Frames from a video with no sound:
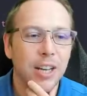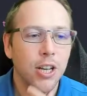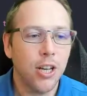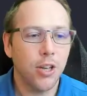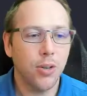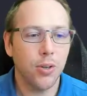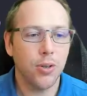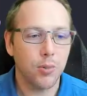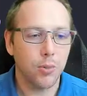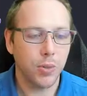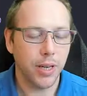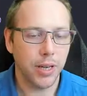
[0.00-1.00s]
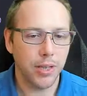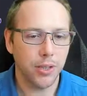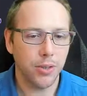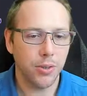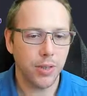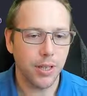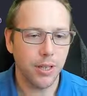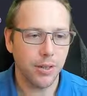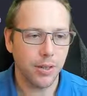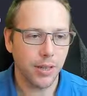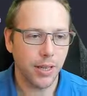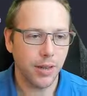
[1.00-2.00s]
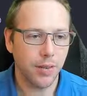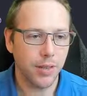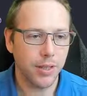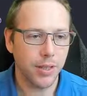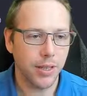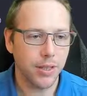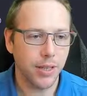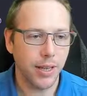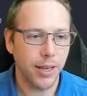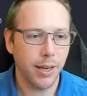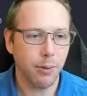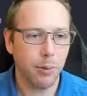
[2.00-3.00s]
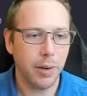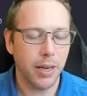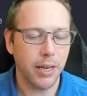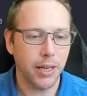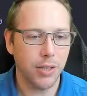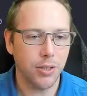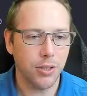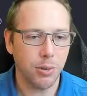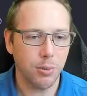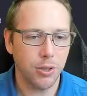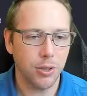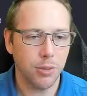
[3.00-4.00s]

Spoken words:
You notice what I do here on the left is I say, hey, remaining edges, I want you to